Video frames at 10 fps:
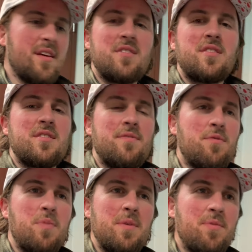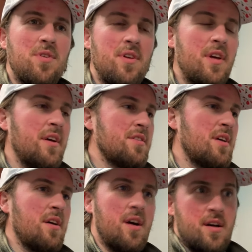and like six different people
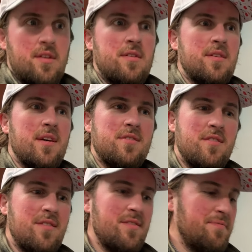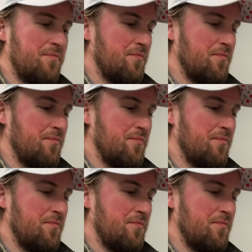say, I didn't test it,